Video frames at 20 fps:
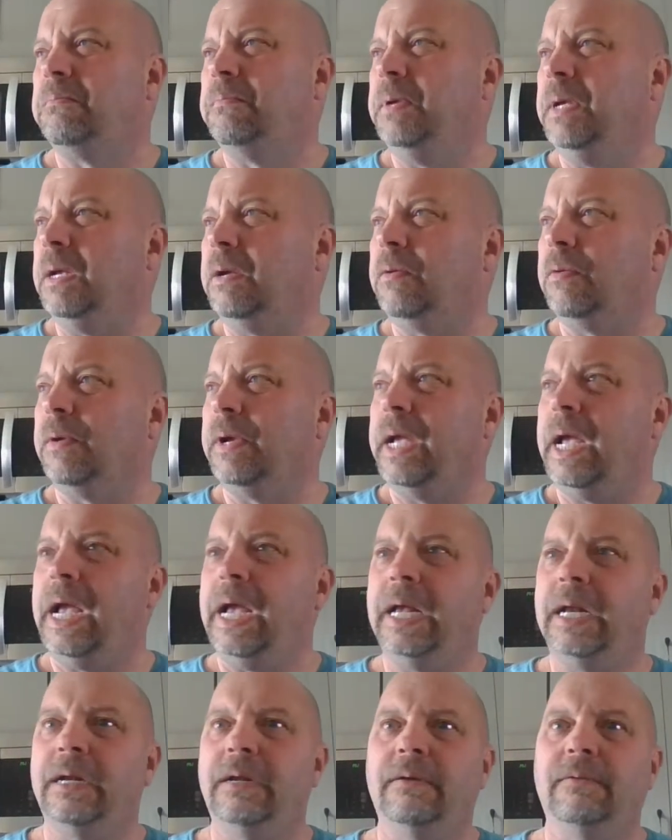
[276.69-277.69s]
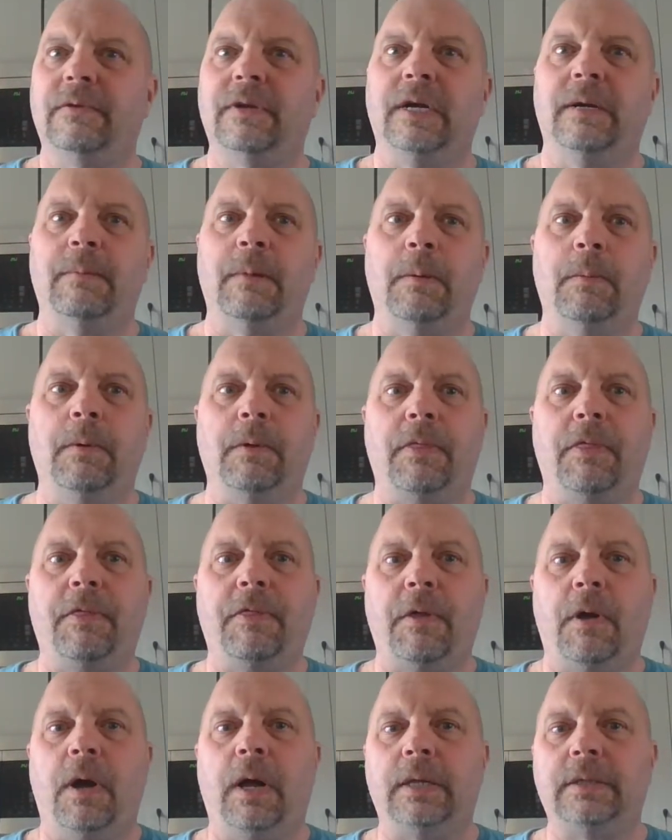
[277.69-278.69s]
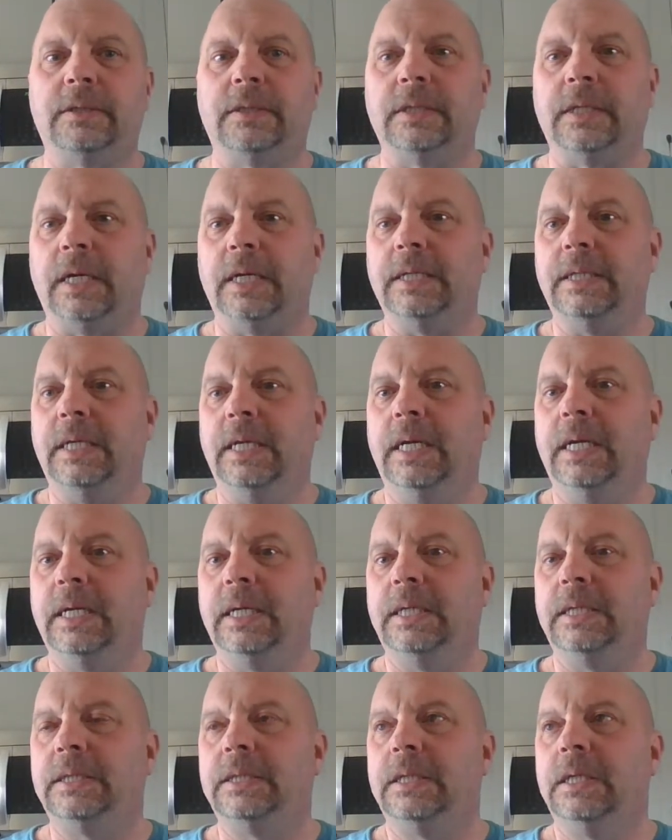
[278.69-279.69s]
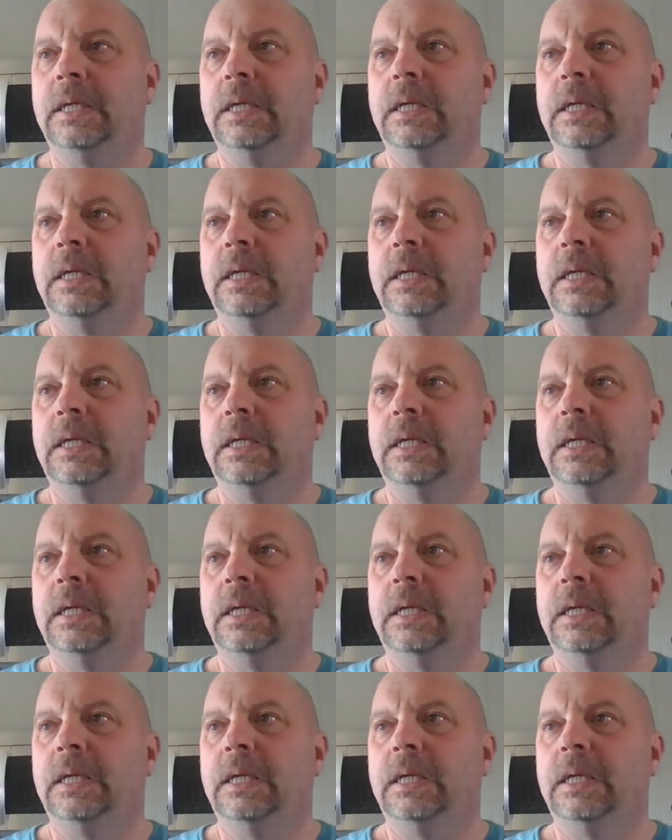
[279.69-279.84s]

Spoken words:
be creative, come up with thoughts and ideas,